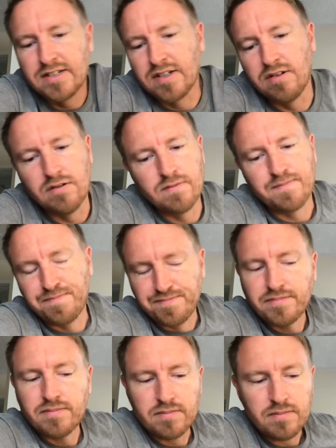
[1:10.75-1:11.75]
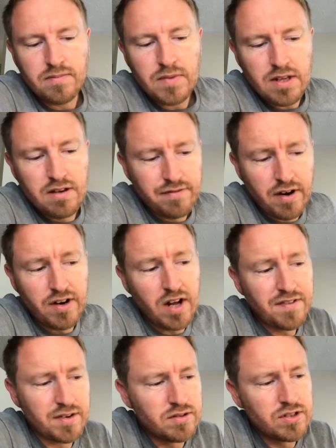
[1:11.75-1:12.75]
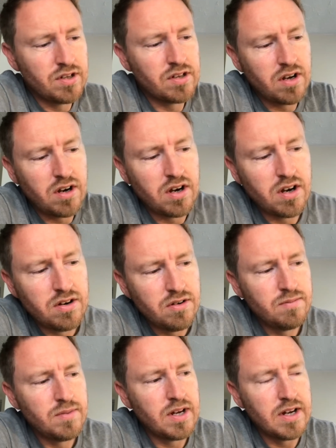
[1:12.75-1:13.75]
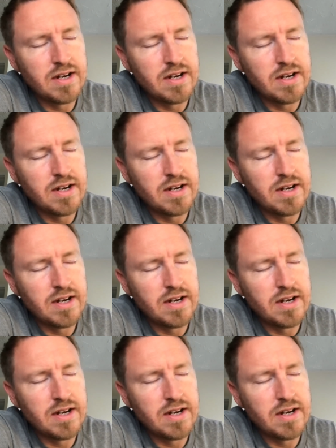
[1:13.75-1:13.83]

So fair enough. So I took the car home.